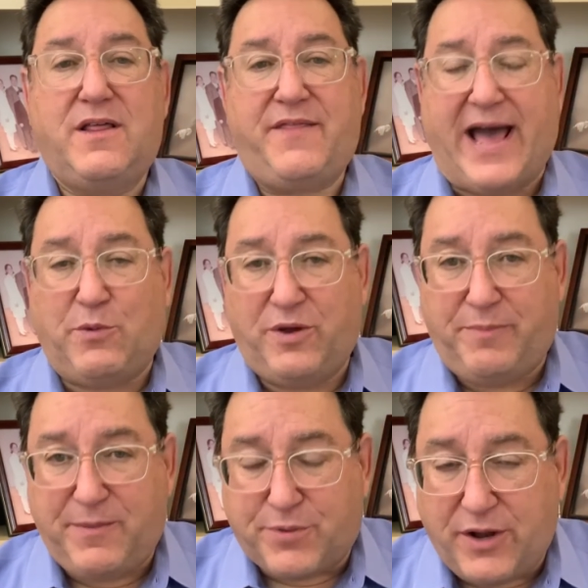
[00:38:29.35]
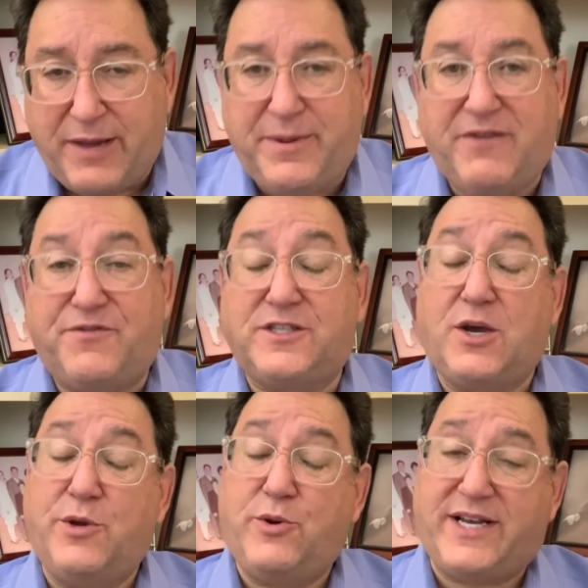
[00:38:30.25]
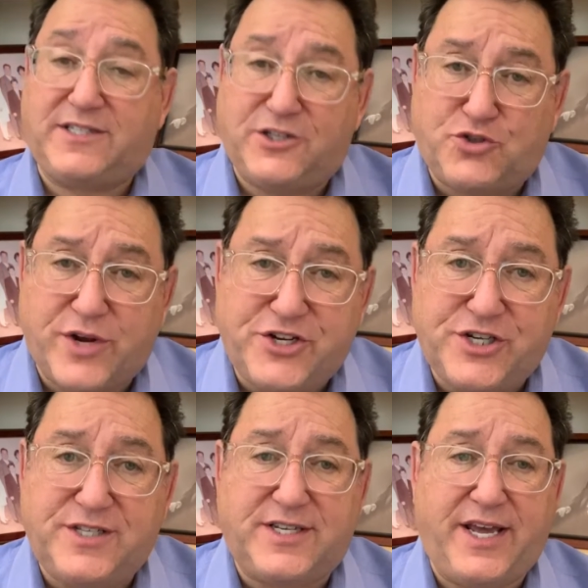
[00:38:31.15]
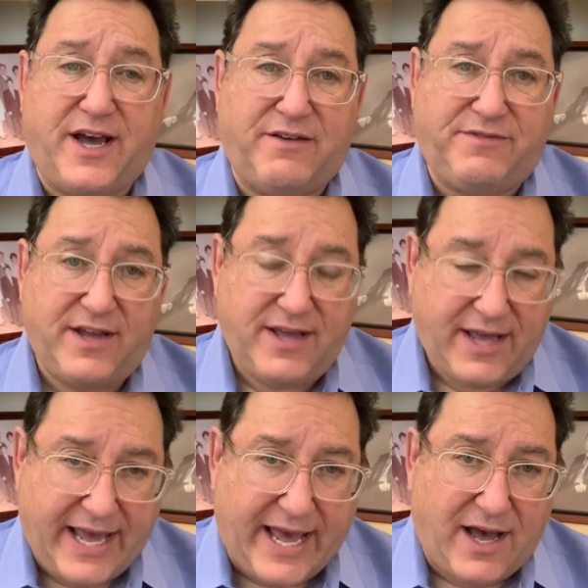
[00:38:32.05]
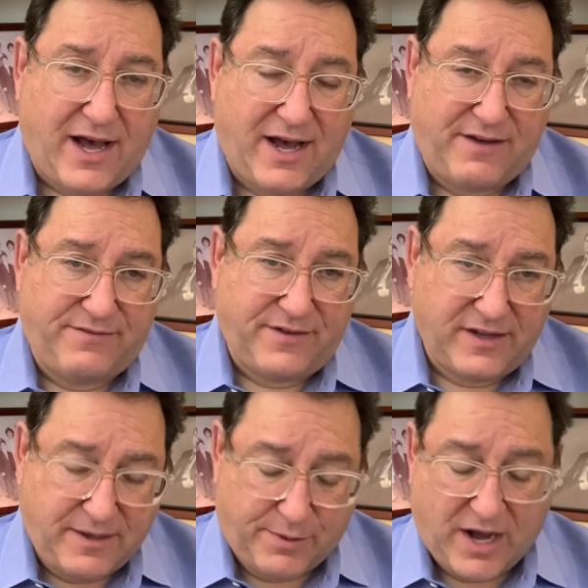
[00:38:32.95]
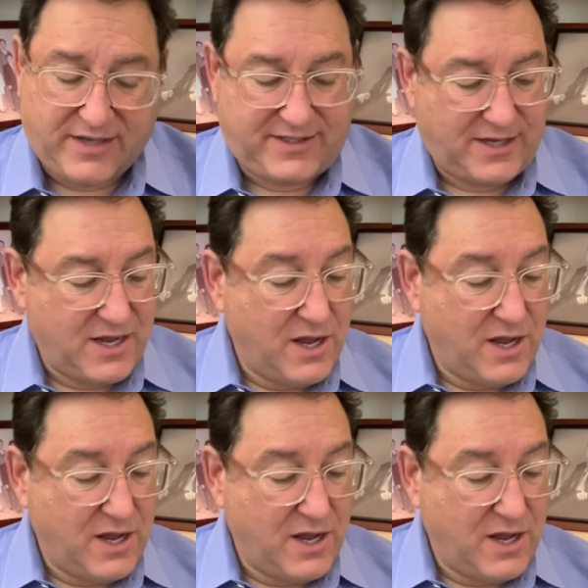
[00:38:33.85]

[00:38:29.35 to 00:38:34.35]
that would be prohibited for someone who has the stringency of gebrachs.